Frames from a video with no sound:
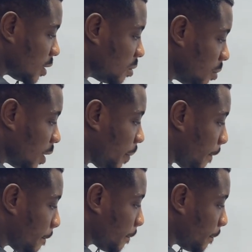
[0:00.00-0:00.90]
Remember?
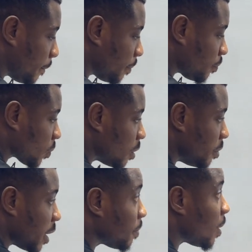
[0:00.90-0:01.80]

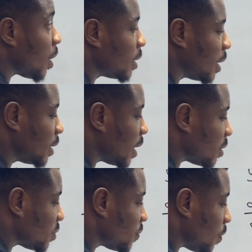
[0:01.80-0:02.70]
Bring power down,
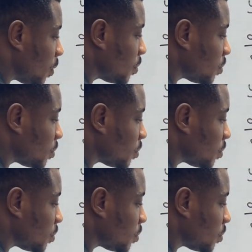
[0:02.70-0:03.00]
that's 4.